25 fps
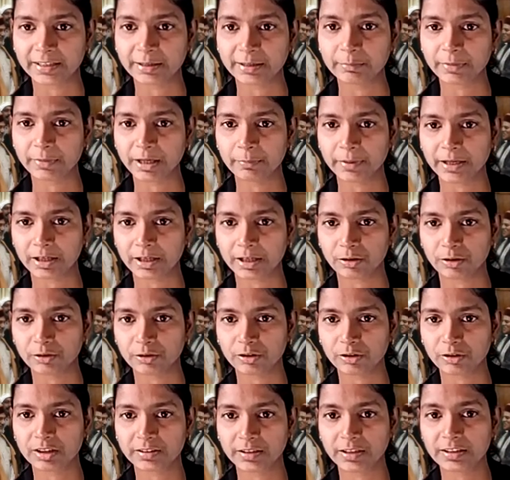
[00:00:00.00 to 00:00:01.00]
In my background,
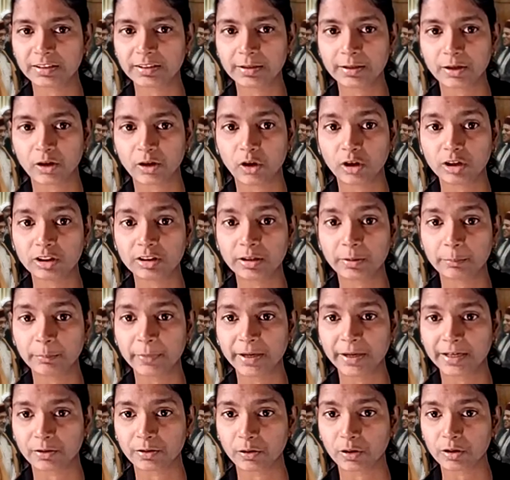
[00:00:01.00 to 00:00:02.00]
because all the
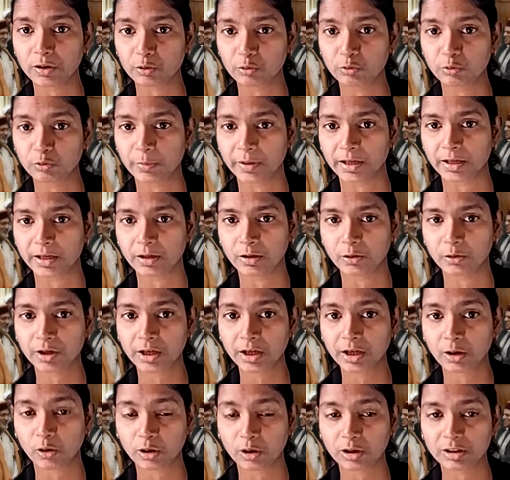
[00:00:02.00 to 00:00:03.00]
men, not women,
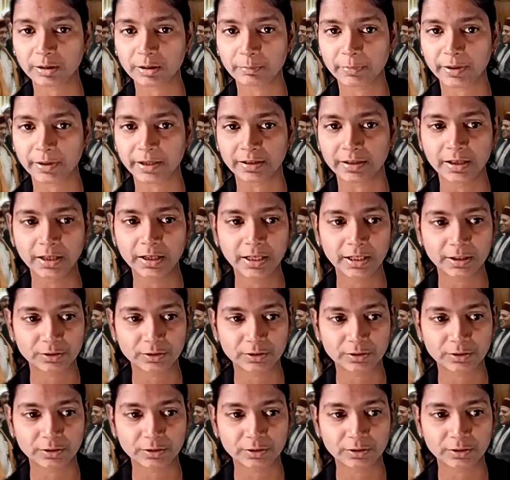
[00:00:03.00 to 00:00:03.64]
okay, all the men.